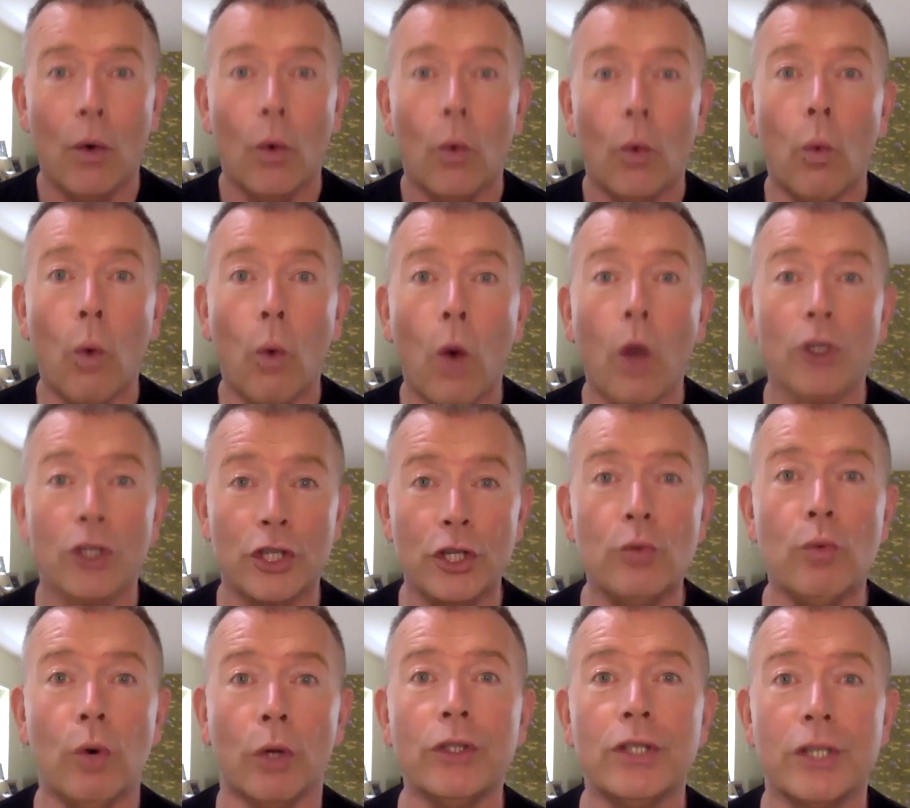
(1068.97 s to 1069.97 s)
what you
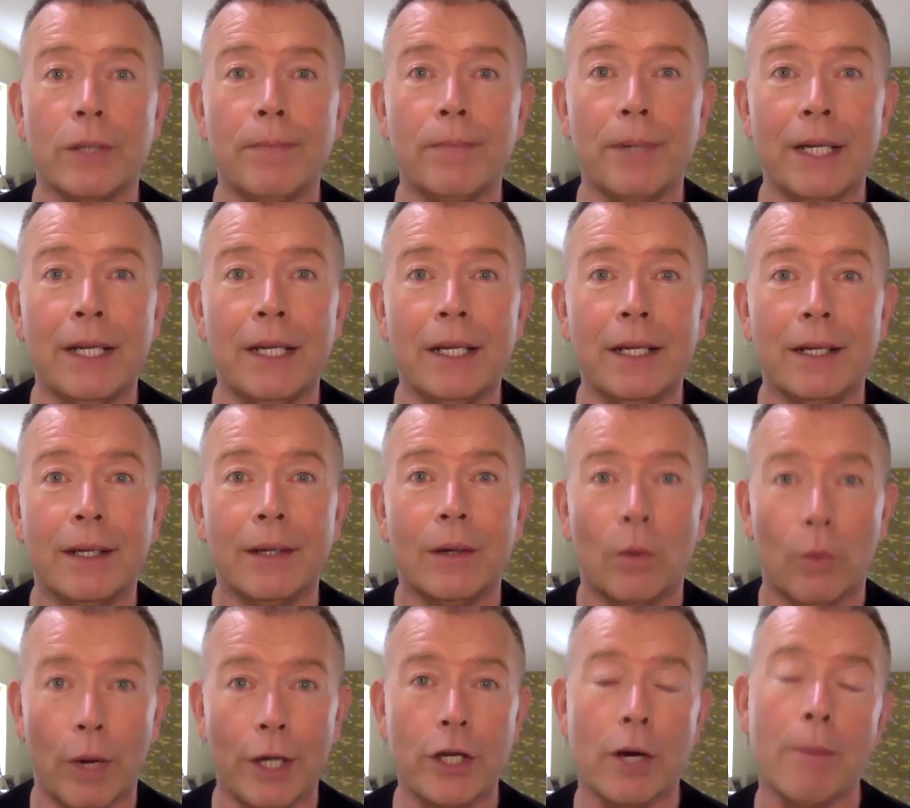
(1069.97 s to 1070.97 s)
want to be
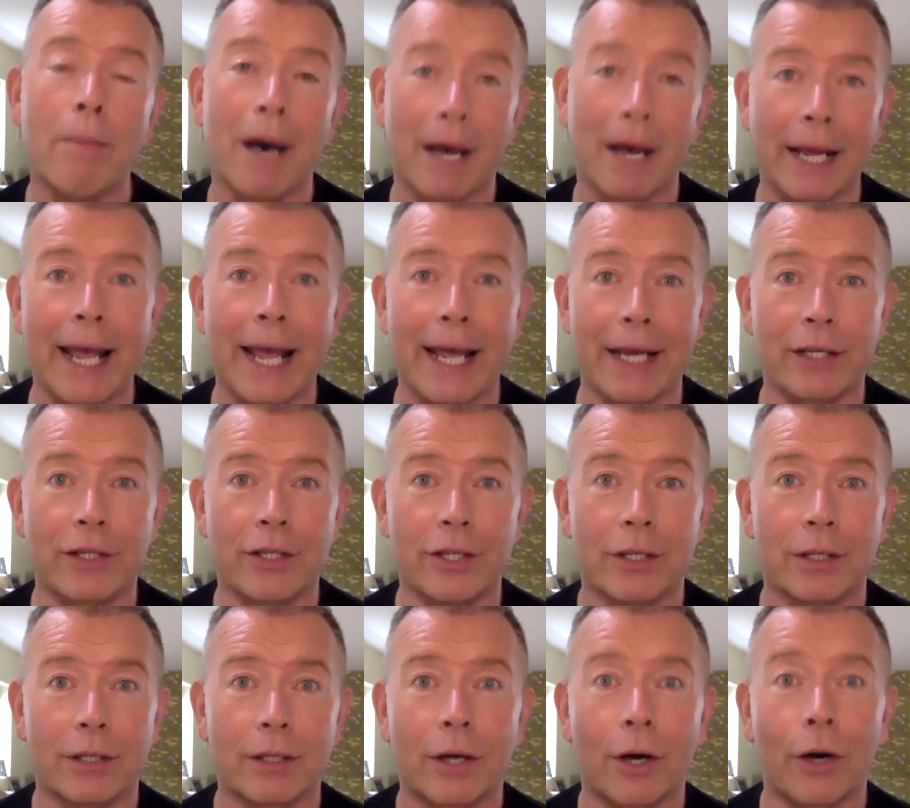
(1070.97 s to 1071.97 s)
when you're my age
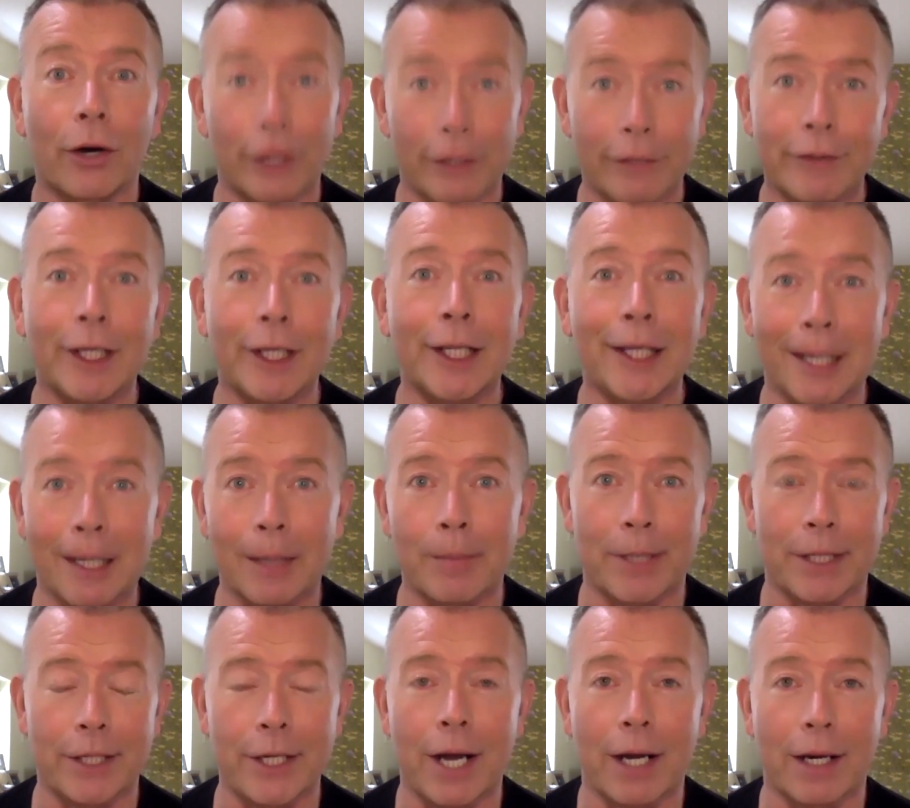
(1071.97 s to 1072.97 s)
or even a little
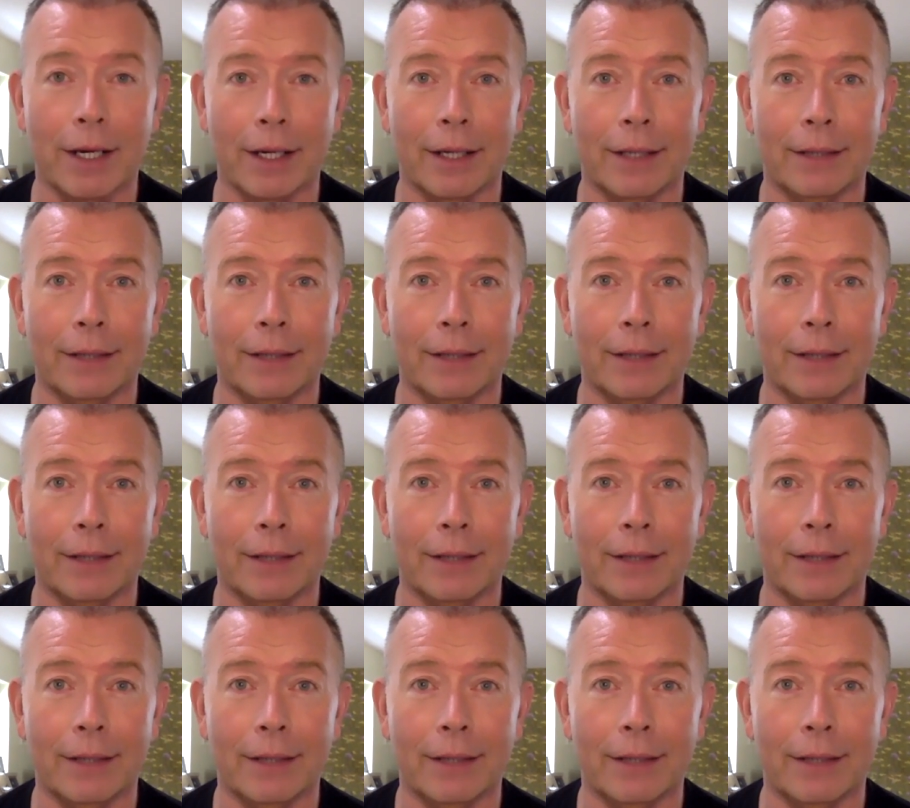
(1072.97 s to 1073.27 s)
bit younger.